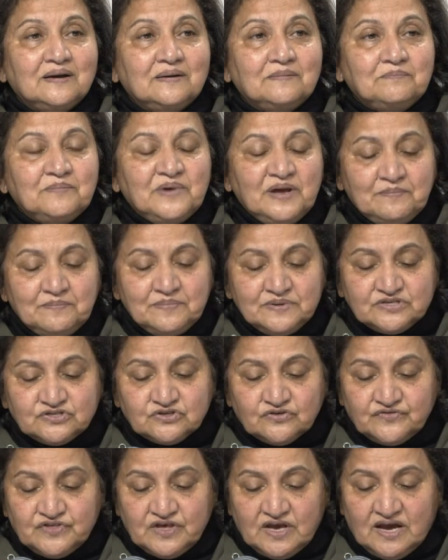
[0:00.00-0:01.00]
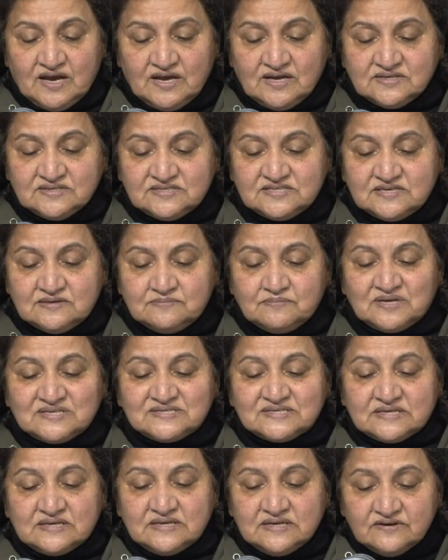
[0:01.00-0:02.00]
members of the ANC
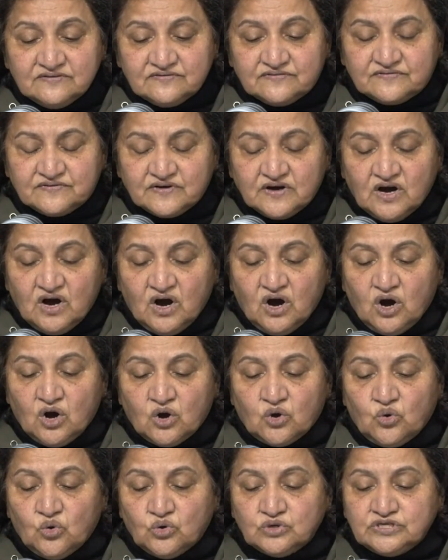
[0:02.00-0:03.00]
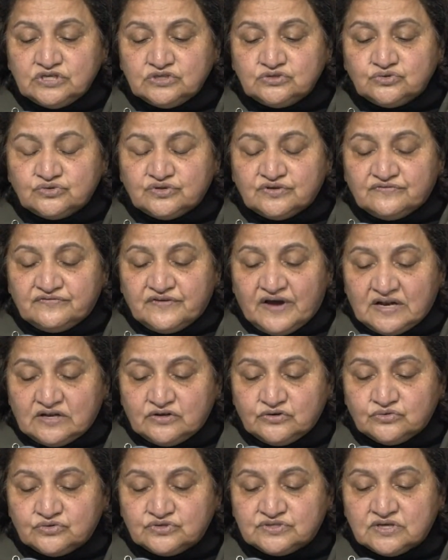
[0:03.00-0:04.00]
must live according to the
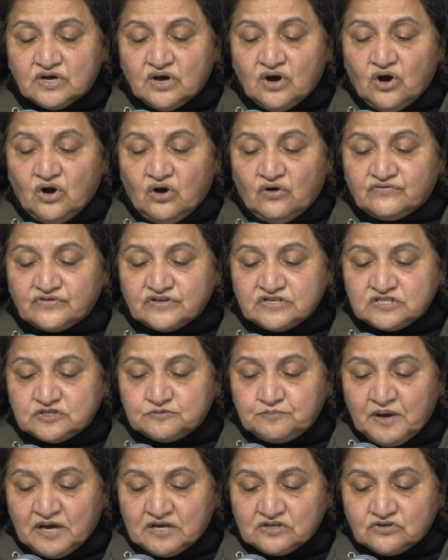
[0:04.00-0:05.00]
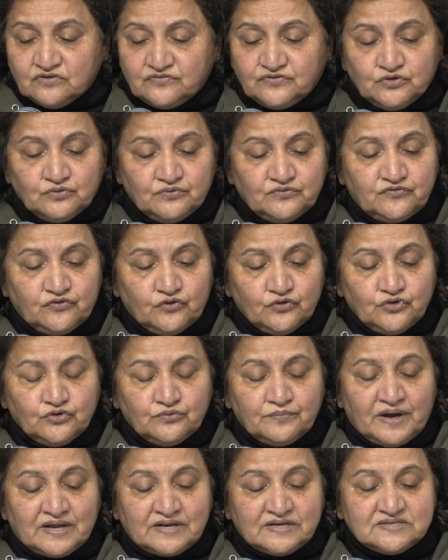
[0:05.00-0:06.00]
values of respect for
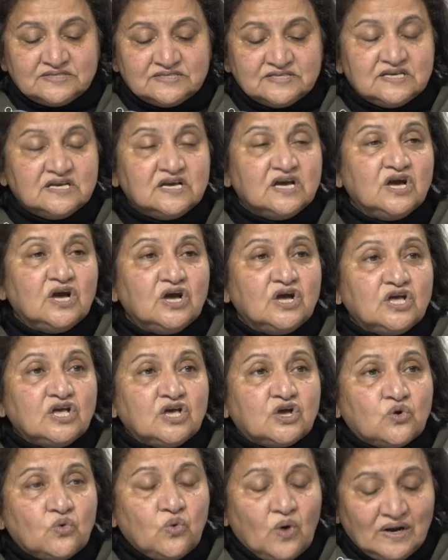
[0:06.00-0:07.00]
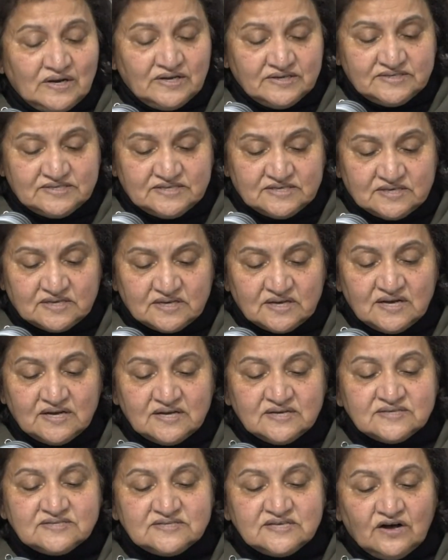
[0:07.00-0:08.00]
humanity, equality,
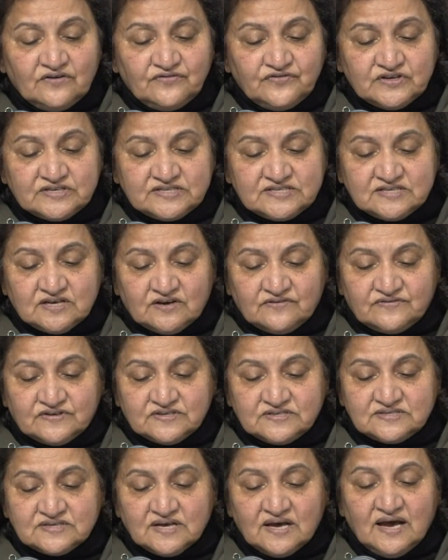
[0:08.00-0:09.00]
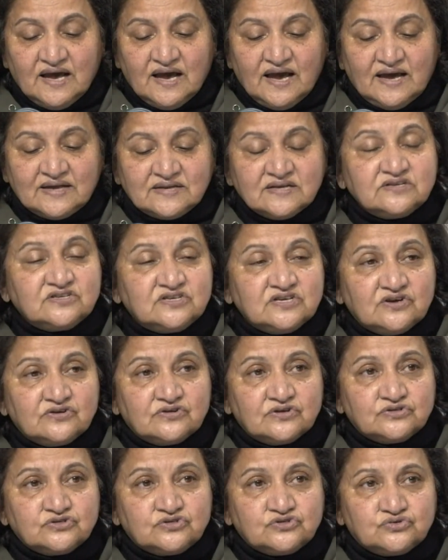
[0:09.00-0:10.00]
selfless service, and
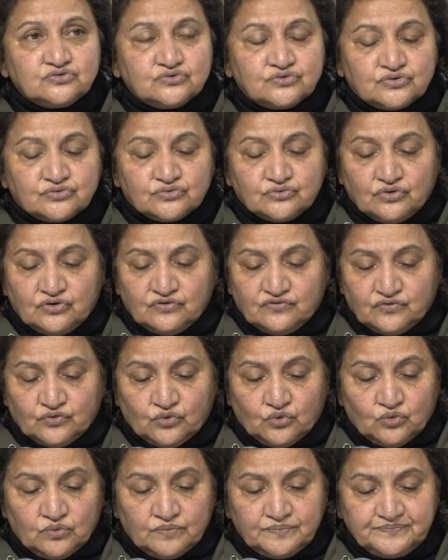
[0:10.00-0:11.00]
adherence to the rule of law.